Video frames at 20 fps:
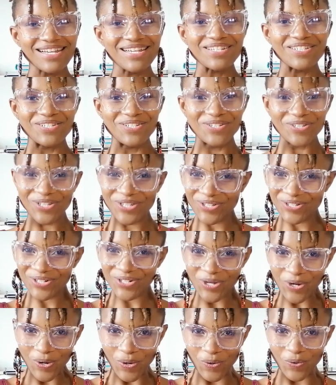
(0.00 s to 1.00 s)
Do you
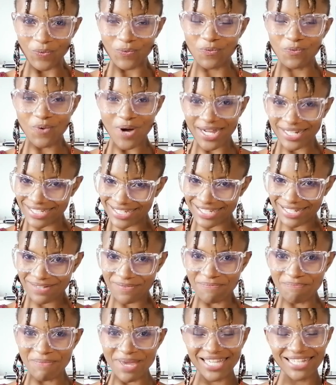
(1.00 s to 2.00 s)
know what
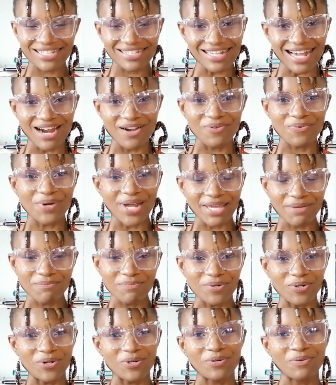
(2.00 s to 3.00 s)
makes a
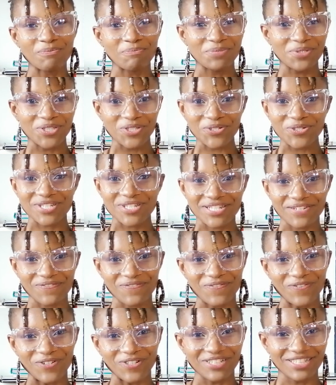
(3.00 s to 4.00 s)
rainbow
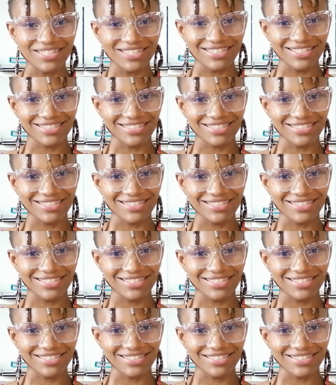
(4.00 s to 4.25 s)
beautiful?